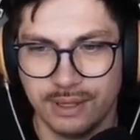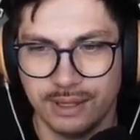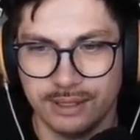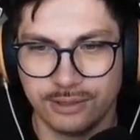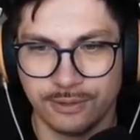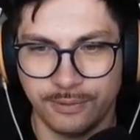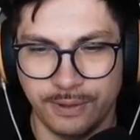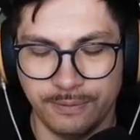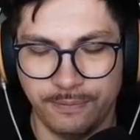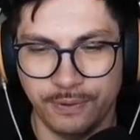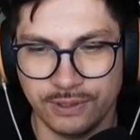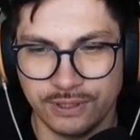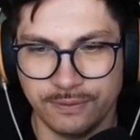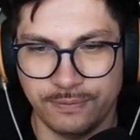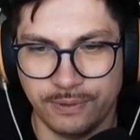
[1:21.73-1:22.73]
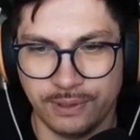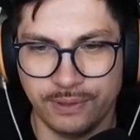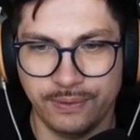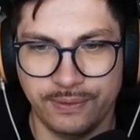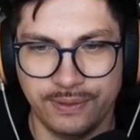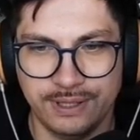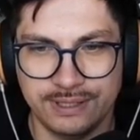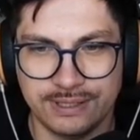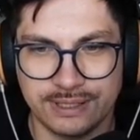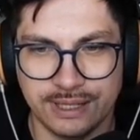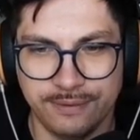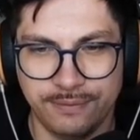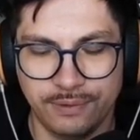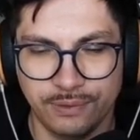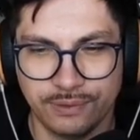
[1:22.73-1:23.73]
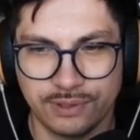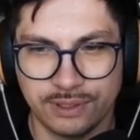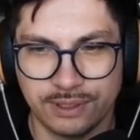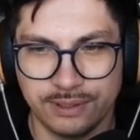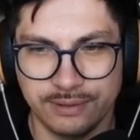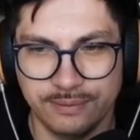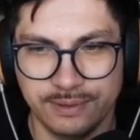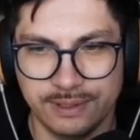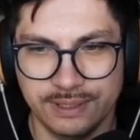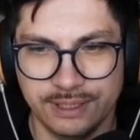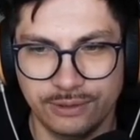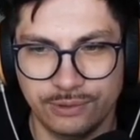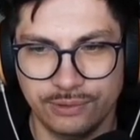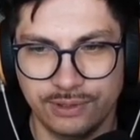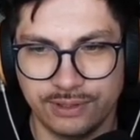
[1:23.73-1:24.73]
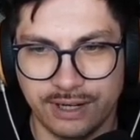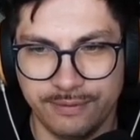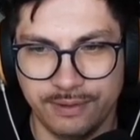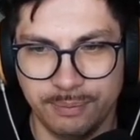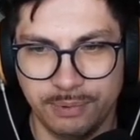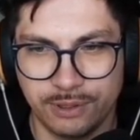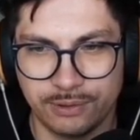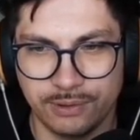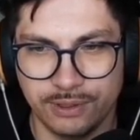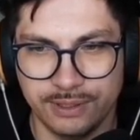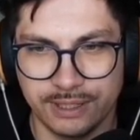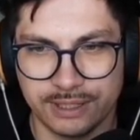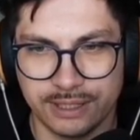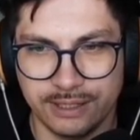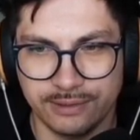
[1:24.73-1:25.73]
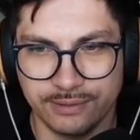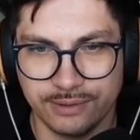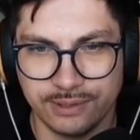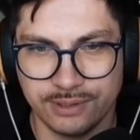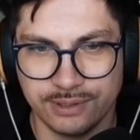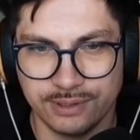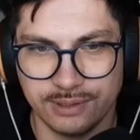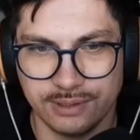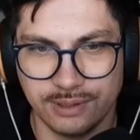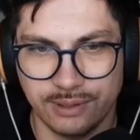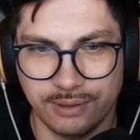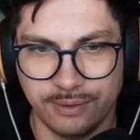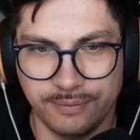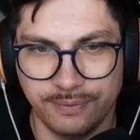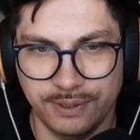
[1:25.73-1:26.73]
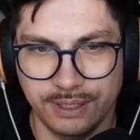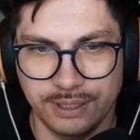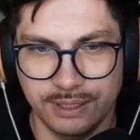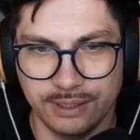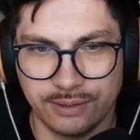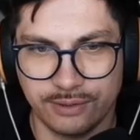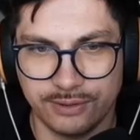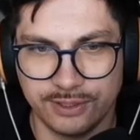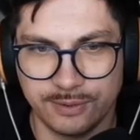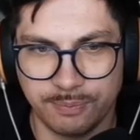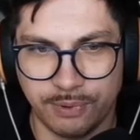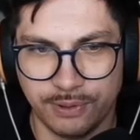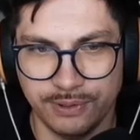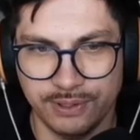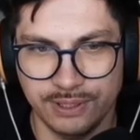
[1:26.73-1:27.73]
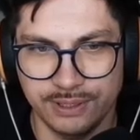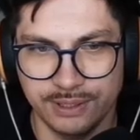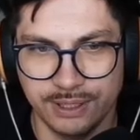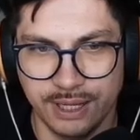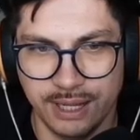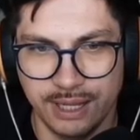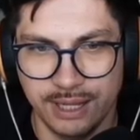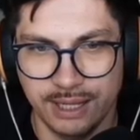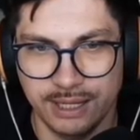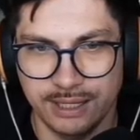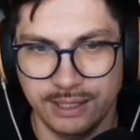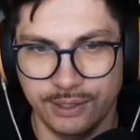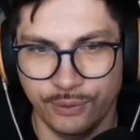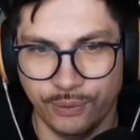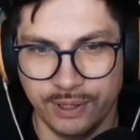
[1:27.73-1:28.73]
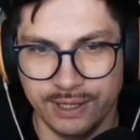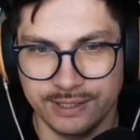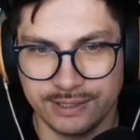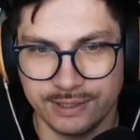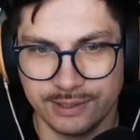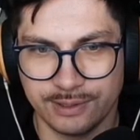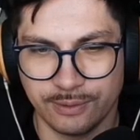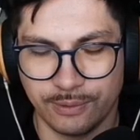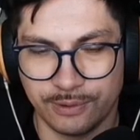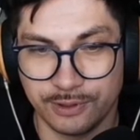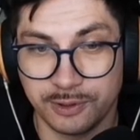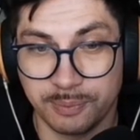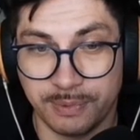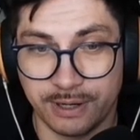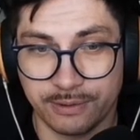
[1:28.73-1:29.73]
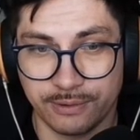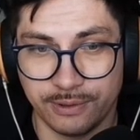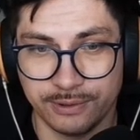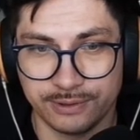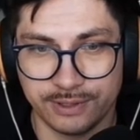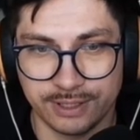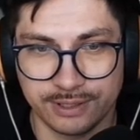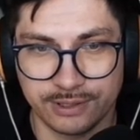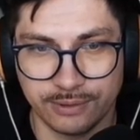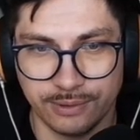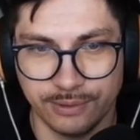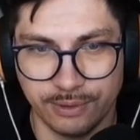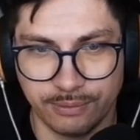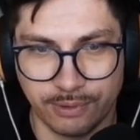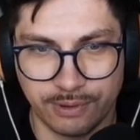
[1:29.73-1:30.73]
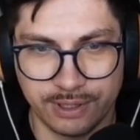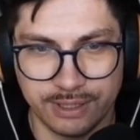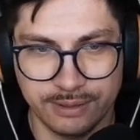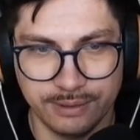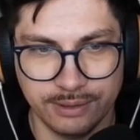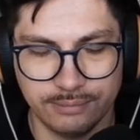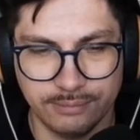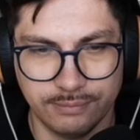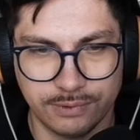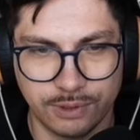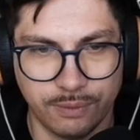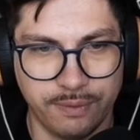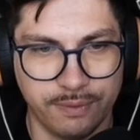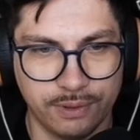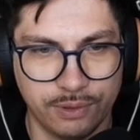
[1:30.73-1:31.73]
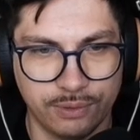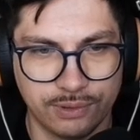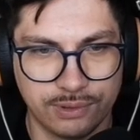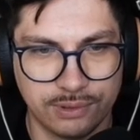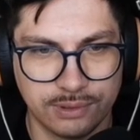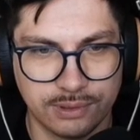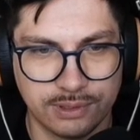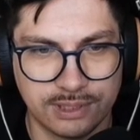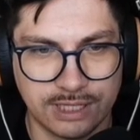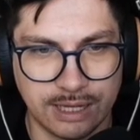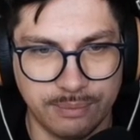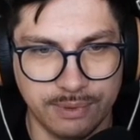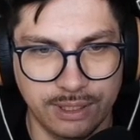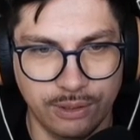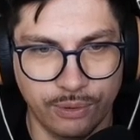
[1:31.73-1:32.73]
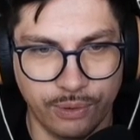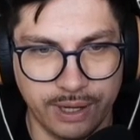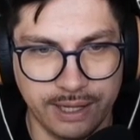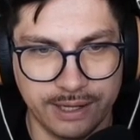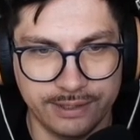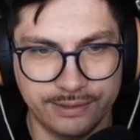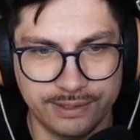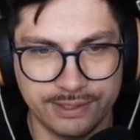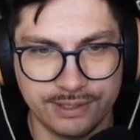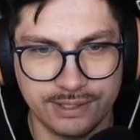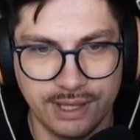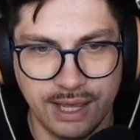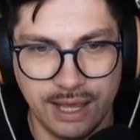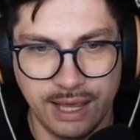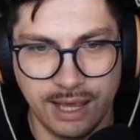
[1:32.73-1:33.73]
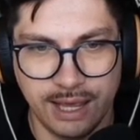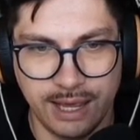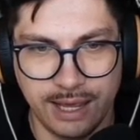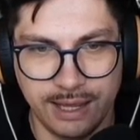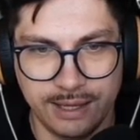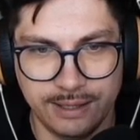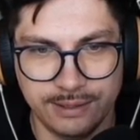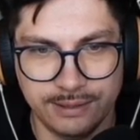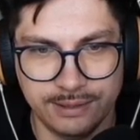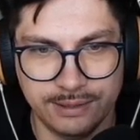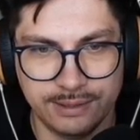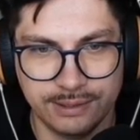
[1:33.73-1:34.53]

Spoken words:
So first of all, this safe user will need to derive the Bitcoin accounts of the corresponding EOAs or smart contracts on Aurora. So we will use some EOA address and